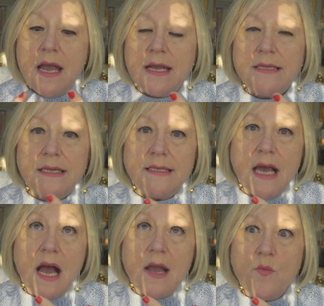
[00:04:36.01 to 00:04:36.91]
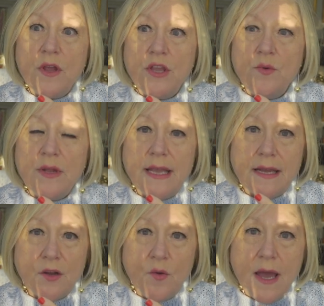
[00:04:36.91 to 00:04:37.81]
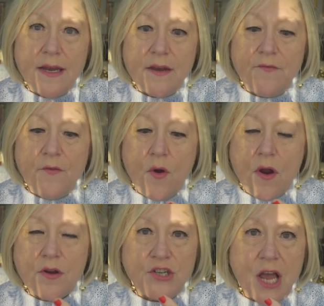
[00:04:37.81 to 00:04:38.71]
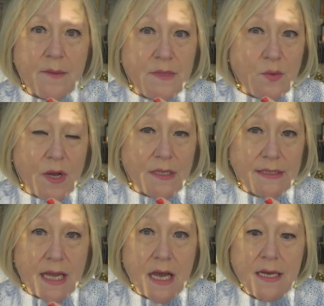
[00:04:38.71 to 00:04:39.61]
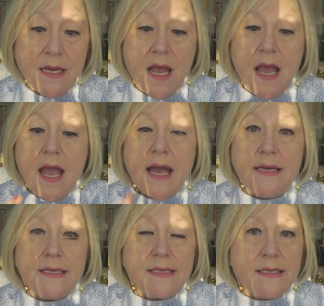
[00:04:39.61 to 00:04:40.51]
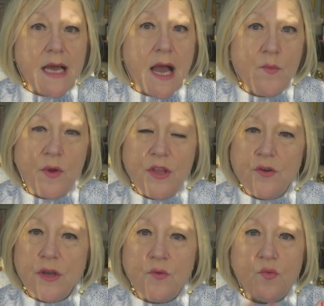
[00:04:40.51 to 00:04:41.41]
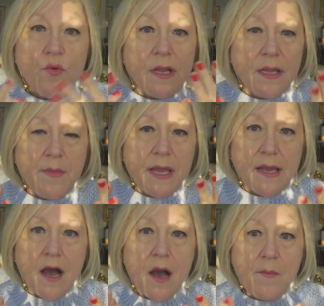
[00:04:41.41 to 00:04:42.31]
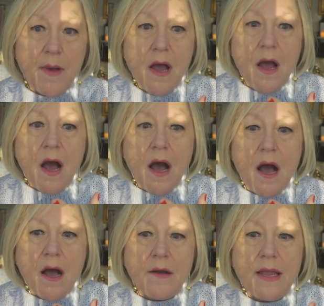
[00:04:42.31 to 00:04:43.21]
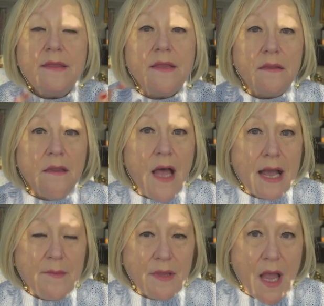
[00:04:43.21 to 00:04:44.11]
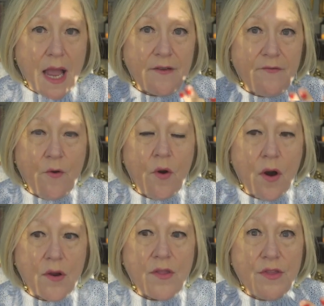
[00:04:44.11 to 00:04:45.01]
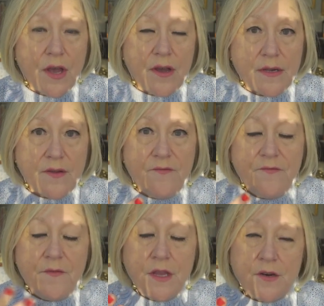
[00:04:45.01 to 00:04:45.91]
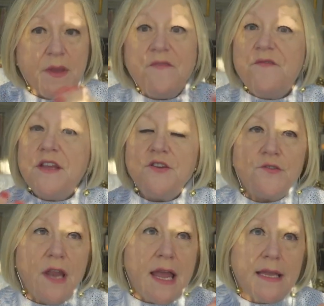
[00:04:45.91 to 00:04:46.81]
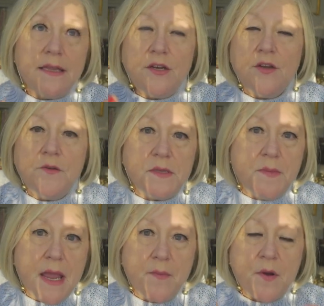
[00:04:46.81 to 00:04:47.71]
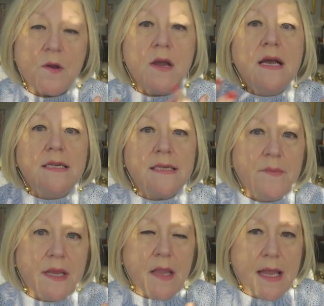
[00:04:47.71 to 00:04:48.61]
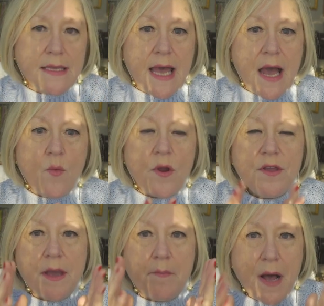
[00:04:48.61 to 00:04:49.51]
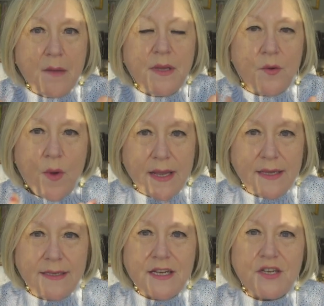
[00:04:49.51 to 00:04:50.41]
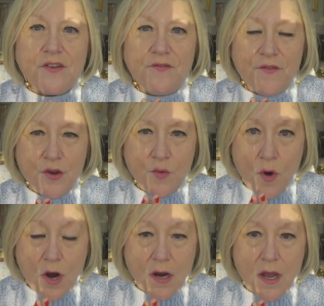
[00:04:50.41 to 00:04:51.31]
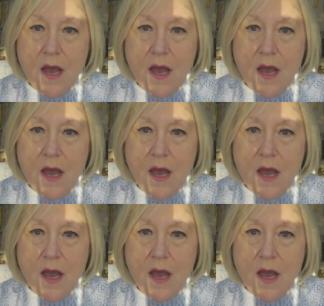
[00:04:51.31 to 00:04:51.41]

It's a time when you would get credit for jobs well done, and it's a time when you could really become uh, in the limelight for the you know, be featured like in the newspaper, something like that, where you get public recognition for your work.